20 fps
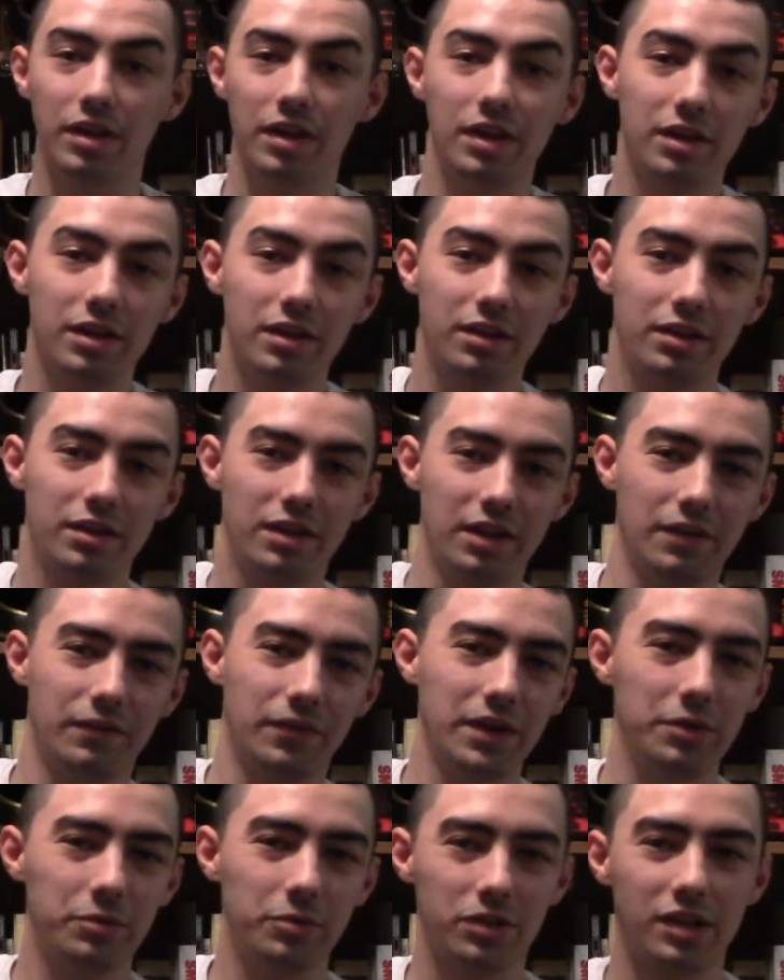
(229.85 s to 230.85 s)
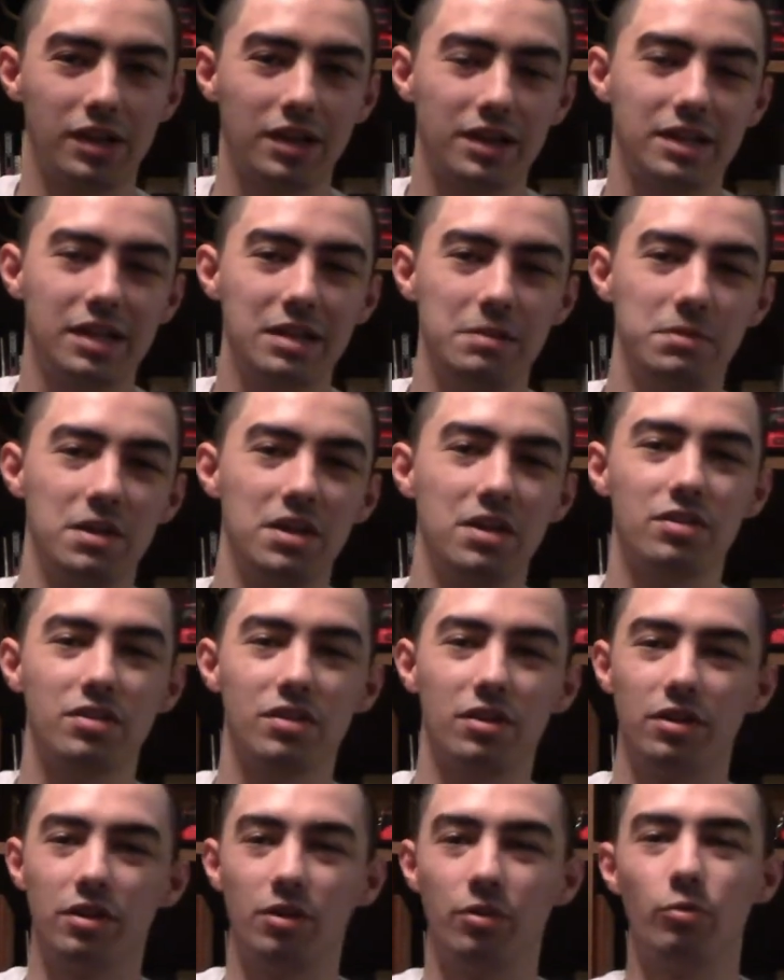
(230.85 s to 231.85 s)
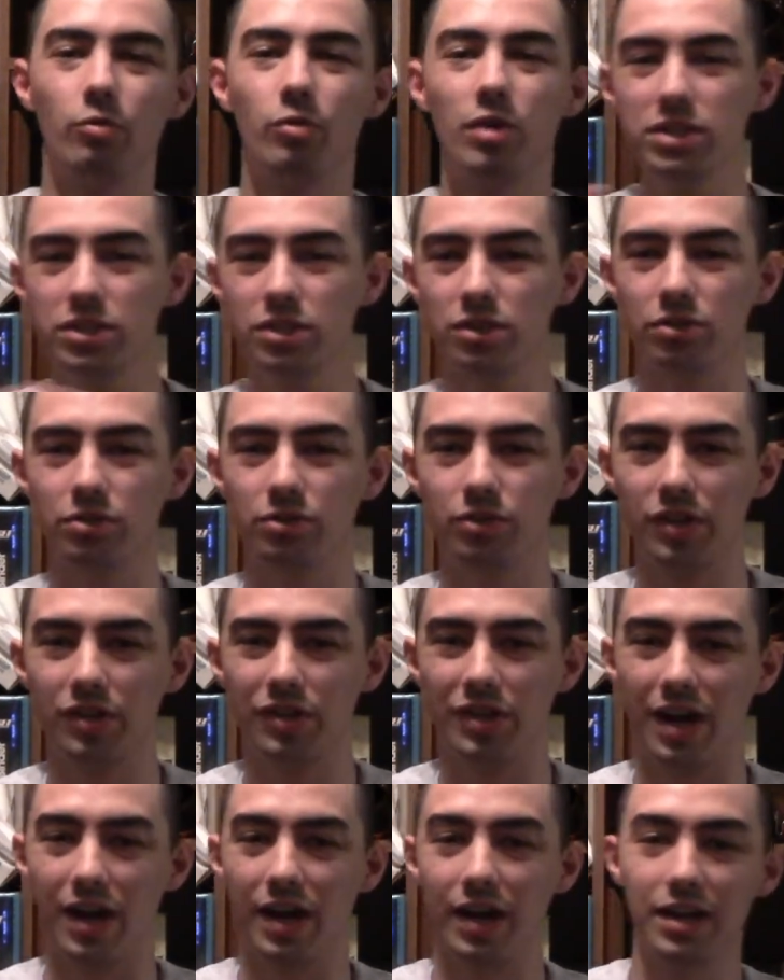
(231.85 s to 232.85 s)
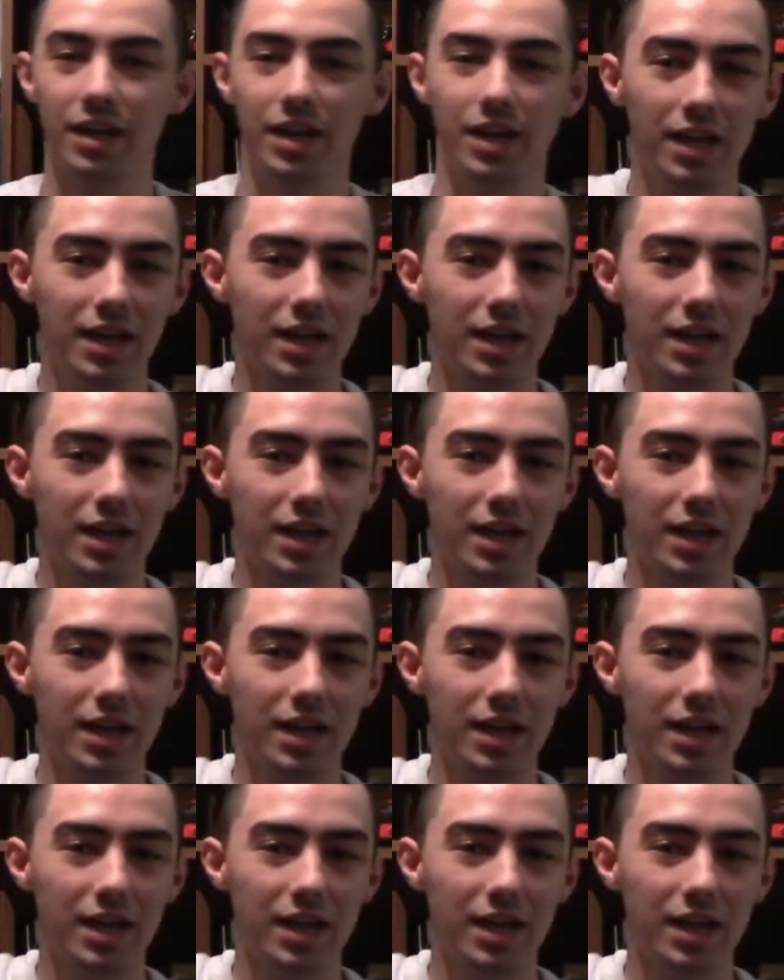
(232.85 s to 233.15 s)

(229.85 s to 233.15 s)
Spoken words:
if he was to keep his original design,